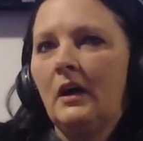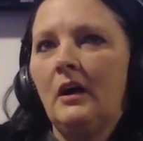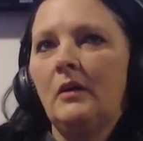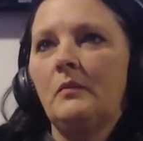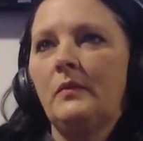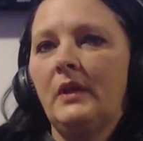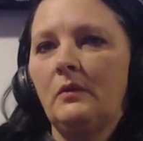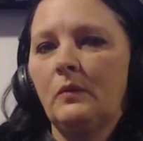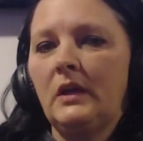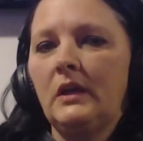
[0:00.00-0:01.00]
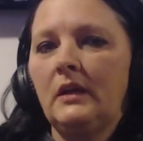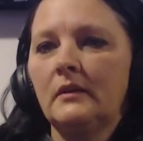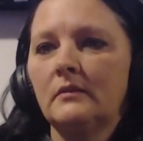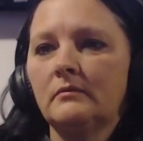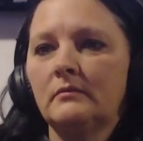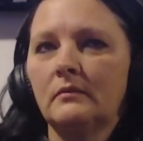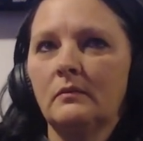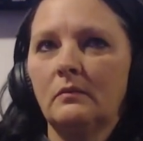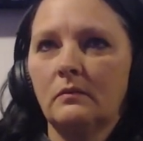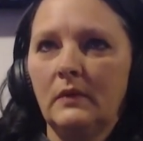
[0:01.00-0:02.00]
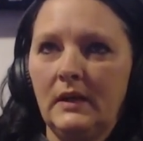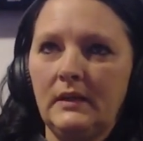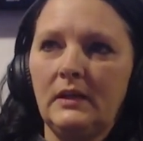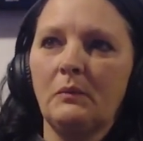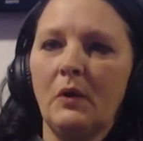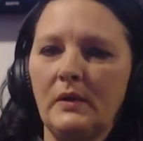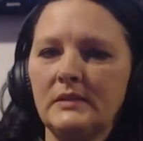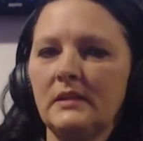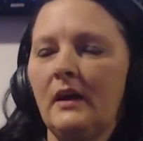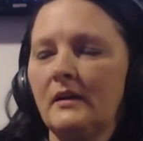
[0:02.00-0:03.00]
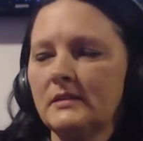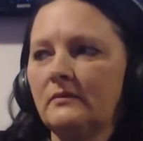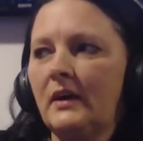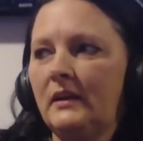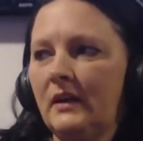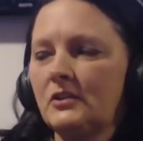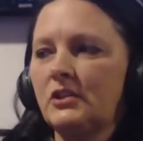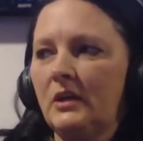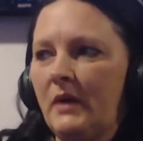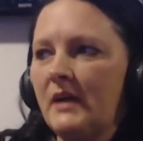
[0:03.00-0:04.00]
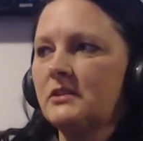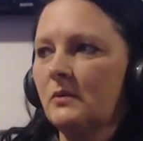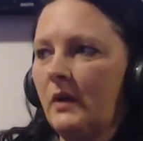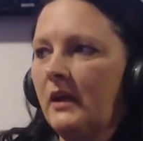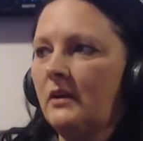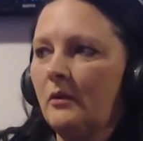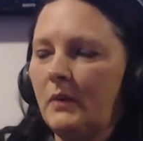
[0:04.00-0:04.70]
Um, then we ended up going to the house and finding out she had passed away in her